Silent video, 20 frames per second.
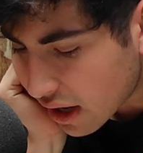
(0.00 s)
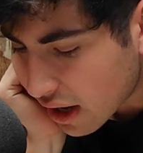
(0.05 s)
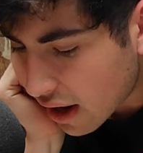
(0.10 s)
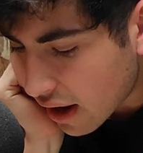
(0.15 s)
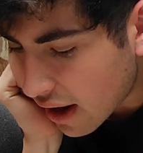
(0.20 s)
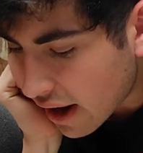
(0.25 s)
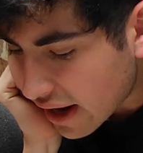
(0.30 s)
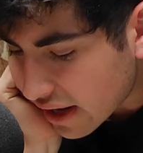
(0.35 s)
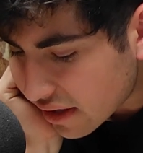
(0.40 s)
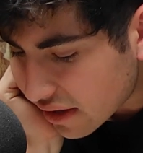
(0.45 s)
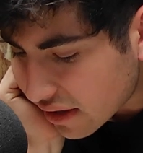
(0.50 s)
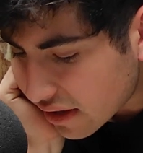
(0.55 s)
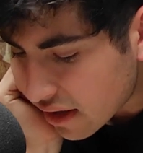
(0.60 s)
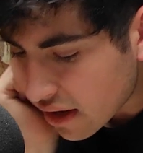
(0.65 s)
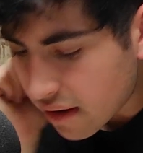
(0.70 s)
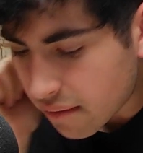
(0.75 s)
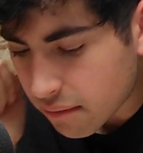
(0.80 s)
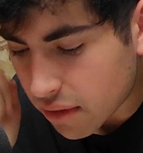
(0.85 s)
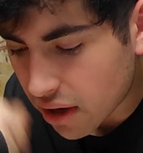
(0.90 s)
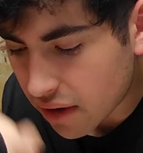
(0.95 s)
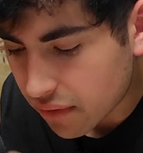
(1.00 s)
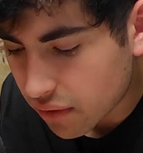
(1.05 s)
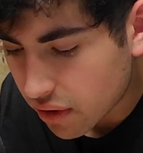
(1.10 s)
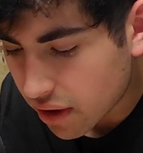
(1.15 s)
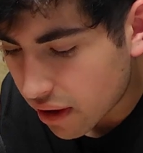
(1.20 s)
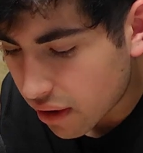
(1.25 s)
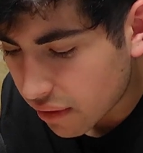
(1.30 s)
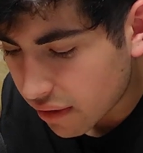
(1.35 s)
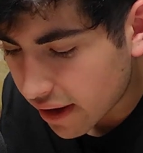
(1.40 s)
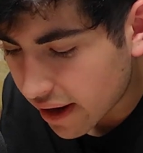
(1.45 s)
I did not marvel how
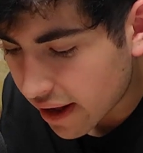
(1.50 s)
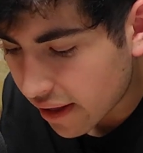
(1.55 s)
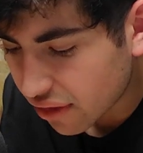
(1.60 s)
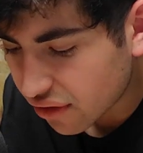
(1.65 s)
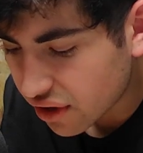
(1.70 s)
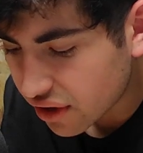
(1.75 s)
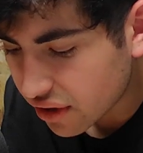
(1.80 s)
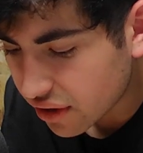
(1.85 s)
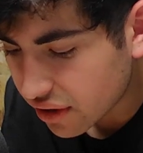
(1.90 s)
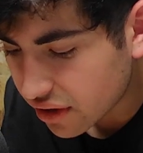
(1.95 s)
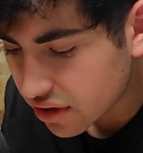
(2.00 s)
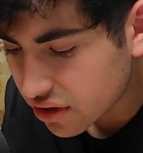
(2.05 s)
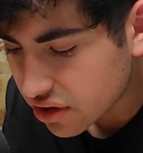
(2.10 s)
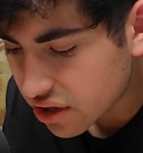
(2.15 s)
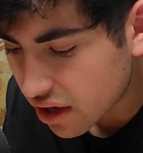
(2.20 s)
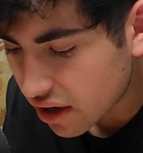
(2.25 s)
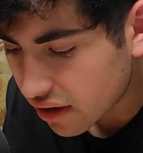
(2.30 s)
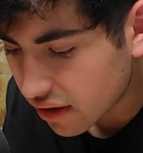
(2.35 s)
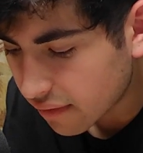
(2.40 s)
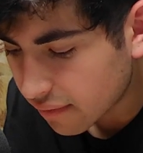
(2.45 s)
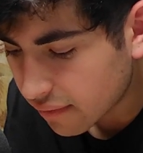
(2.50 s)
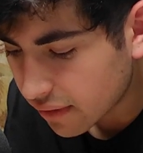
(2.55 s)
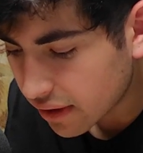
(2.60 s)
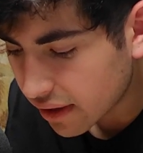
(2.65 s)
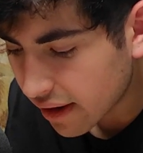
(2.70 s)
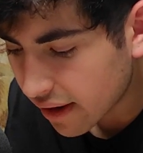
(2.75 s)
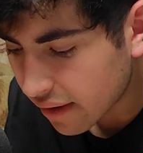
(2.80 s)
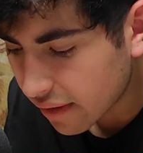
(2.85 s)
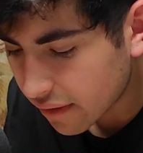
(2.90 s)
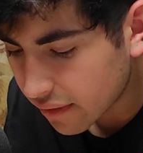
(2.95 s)
Catherine Earnshaw could
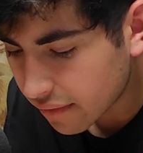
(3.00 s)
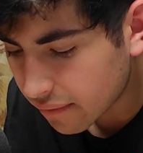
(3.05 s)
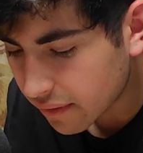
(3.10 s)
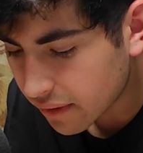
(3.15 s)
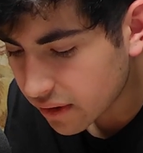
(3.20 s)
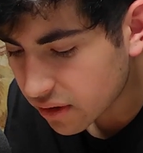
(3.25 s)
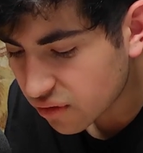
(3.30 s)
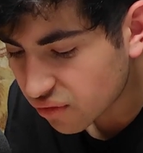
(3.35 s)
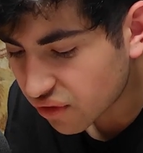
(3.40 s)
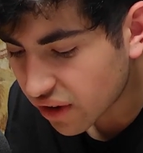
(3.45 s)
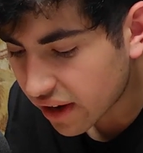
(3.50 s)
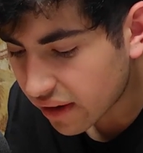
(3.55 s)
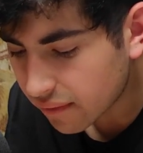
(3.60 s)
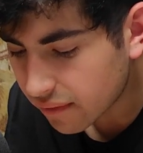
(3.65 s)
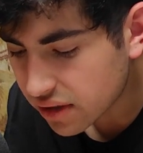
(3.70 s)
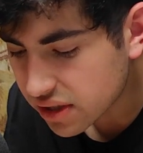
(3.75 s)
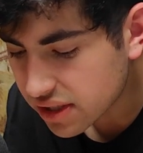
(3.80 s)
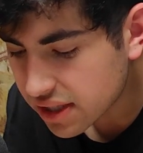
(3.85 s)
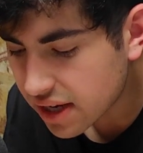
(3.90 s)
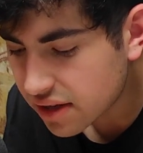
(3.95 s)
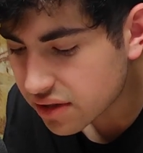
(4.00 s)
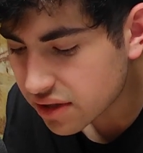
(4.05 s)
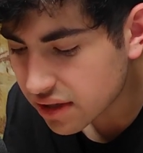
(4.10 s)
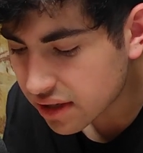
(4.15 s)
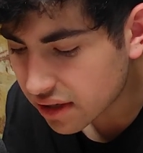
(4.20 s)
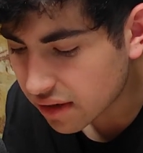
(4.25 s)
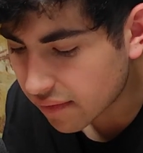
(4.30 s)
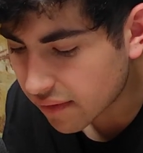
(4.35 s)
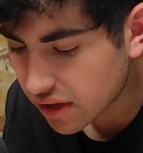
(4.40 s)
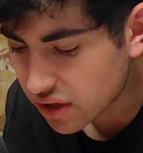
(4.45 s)
forget her first friend for such an
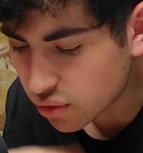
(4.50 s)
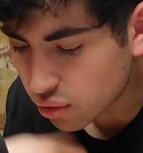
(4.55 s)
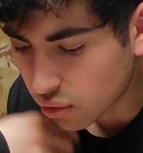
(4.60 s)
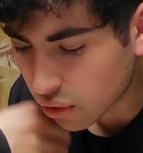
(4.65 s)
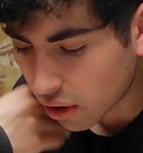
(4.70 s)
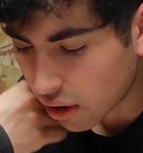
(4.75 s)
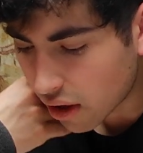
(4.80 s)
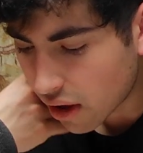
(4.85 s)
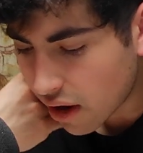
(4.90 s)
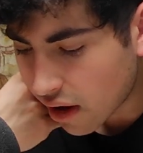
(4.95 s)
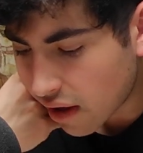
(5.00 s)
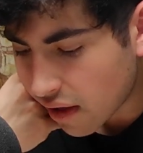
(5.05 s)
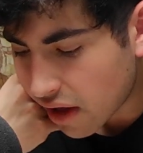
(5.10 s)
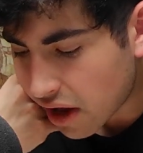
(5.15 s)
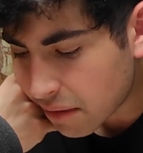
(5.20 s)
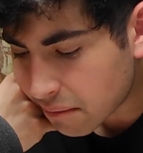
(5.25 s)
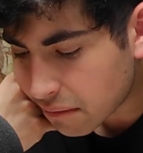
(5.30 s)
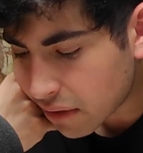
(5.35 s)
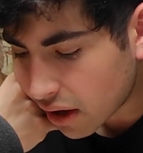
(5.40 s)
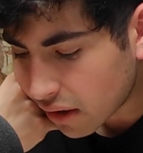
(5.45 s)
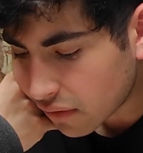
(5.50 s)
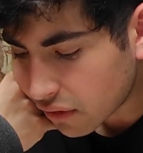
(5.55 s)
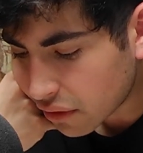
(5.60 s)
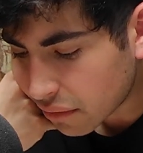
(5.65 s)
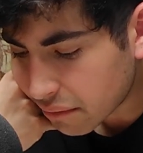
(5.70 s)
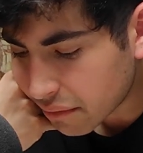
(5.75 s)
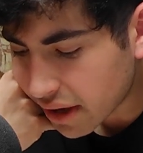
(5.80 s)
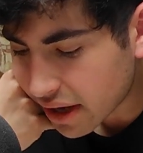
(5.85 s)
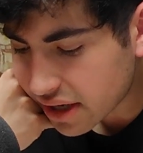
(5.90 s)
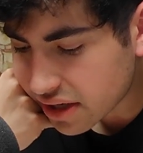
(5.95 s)
individual. I marveled
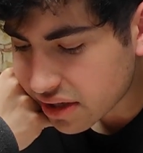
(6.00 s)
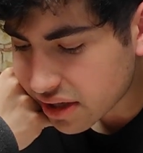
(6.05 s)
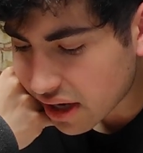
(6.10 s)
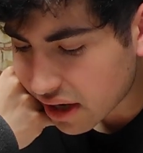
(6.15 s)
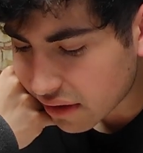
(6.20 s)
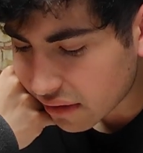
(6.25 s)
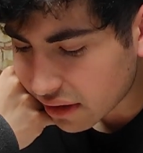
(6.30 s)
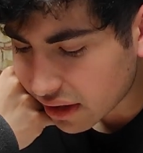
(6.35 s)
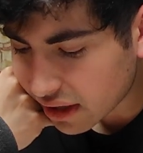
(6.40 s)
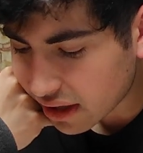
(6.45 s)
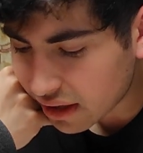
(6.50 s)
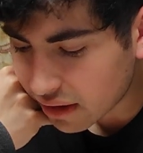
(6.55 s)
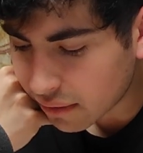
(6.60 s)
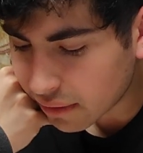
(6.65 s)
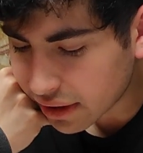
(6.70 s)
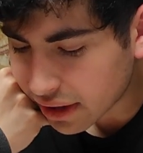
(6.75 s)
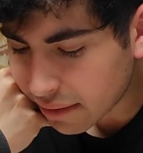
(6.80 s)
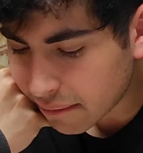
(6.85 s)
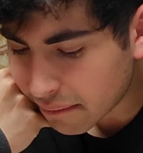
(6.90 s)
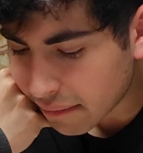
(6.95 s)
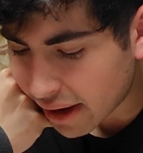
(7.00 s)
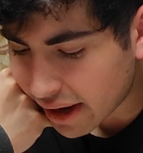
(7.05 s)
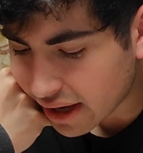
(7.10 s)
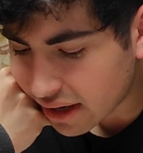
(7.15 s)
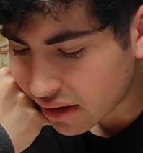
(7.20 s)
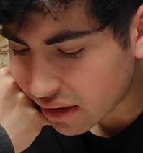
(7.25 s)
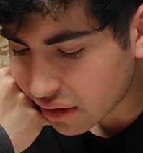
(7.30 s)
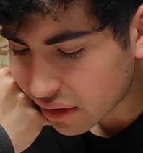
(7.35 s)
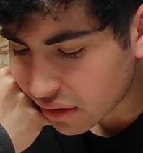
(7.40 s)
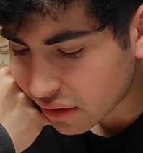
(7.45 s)
much how he, with a mind to
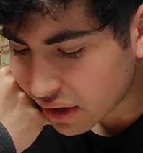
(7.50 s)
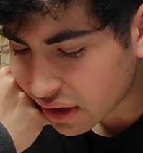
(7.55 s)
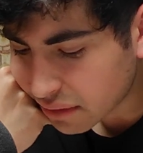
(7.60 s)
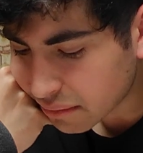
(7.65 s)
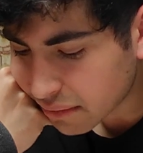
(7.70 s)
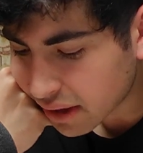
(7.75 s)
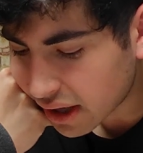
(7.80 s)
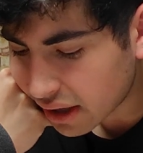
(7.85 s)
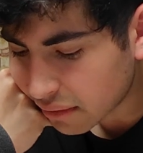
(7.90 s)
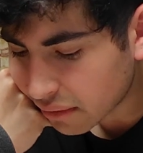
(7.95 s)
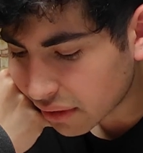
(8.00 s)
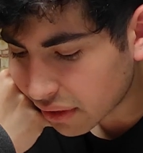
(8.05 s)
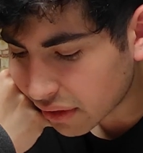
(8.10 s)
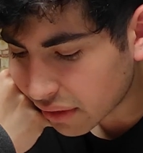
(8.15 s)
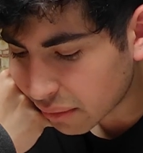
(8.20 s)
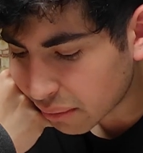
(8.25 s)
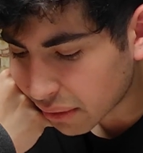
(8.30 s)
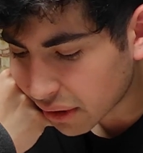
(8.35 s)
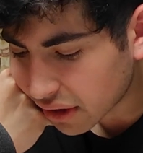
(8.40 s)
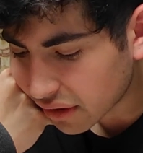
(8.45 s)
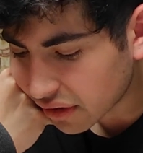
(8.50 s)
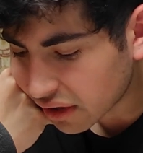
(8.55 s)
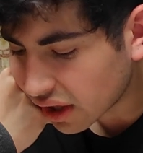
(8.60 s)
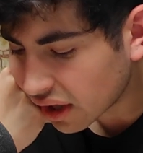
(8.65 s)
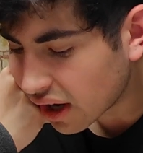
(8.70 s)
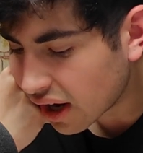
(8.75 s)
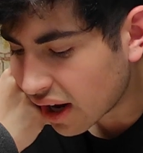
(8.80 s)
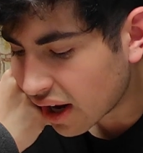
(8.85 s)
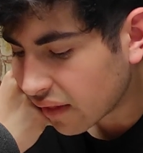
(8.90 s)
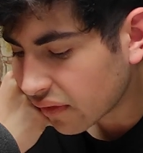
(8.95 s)
correspond with this person,
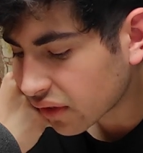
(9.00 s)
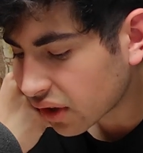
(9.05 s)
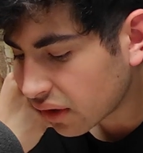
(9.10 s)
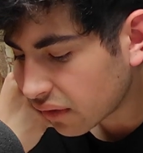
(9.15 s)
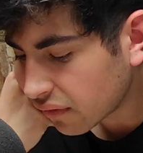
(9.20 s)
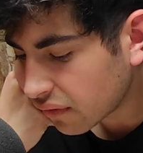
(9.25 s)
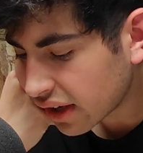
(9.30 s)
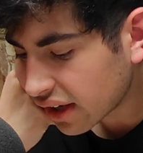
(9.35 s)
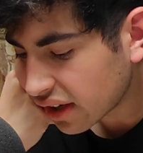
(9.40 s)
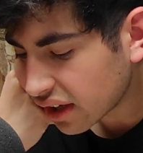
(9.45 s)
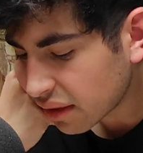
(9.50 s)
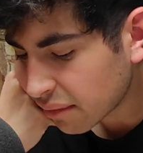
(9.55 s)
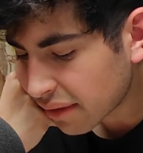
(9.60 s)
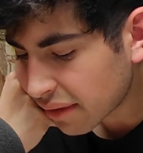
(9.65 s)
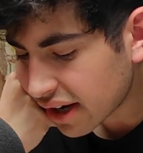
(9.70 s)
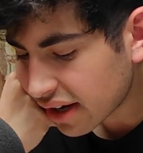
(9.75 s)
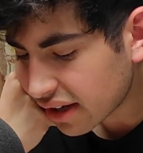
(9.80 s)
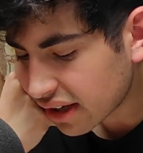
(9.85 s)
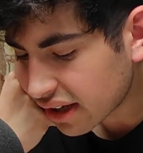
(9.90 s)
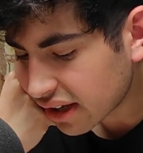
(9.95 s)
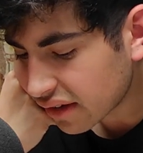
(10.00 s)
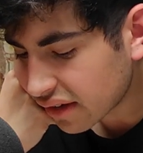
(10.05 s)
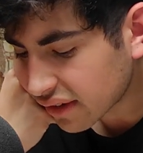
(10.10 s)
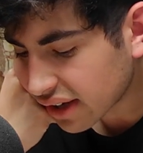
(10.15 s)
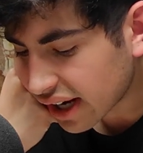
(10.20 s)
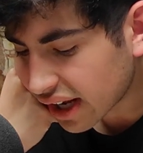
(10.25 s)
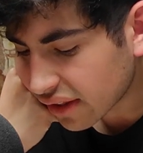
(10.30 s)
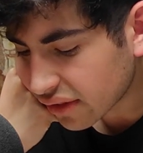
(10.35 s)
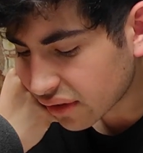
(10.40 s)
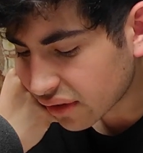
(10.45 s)
could fancy my idea of
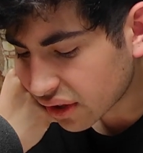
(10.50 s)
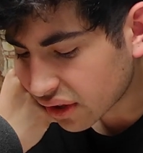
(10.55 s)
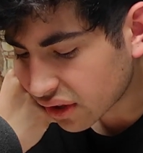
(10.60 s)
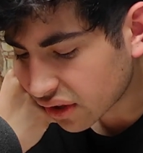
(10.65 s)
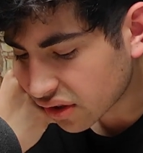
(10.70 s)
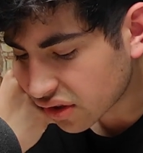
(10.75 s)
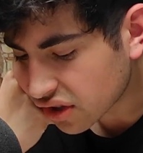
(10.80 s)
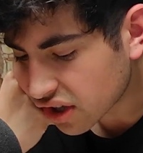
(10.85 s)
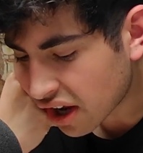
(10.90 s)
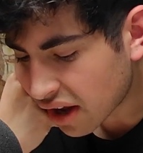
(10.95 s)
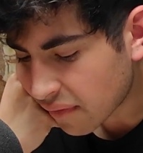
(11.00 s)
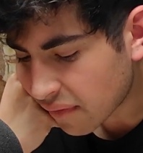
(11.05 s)
Catherine Earnshaw.